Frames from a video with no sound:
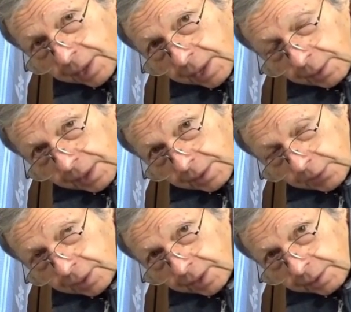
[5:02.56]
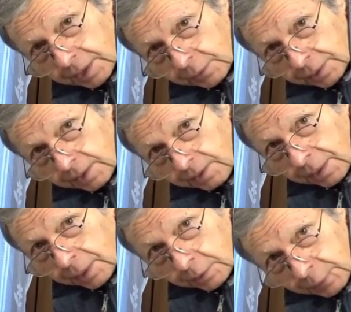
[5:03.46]
has reached 45 minutes,
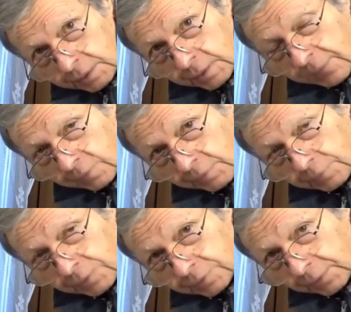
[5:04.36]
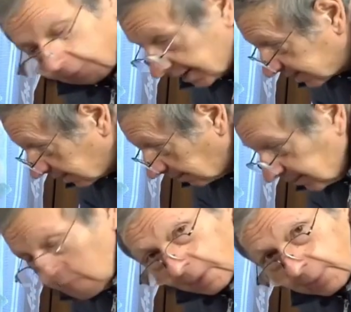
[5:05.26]
so we did the
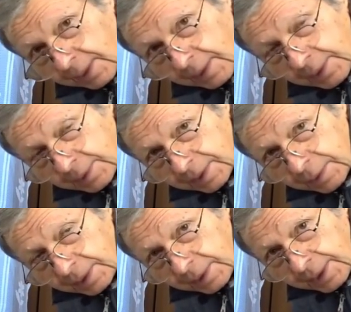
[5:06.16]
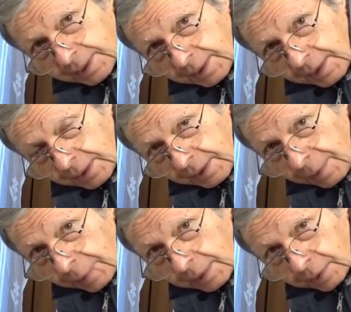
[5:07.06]
test with the grounding reconnected and it
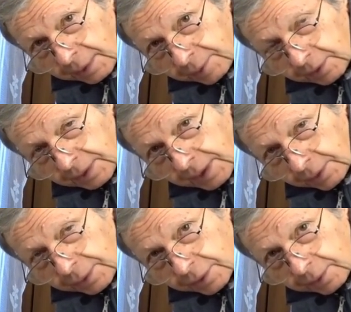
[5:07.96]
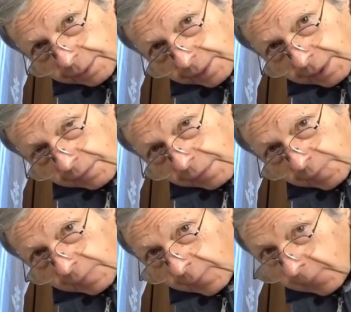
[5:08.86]
no longer caused any problems.
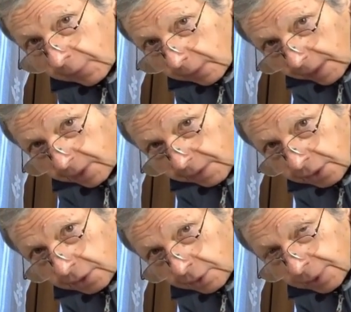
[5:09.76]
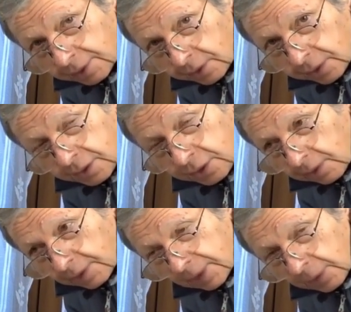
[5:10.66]
And so, under these
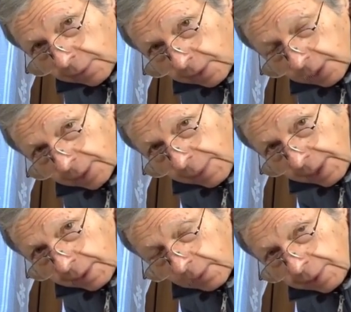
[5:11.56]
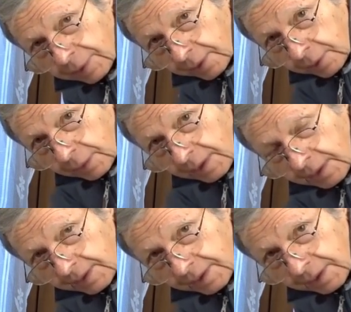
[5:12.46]
conditions, we can reinstall the oven
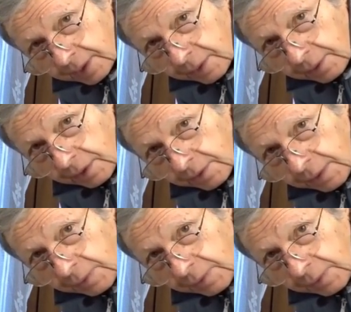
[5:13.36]
inside the cabinet.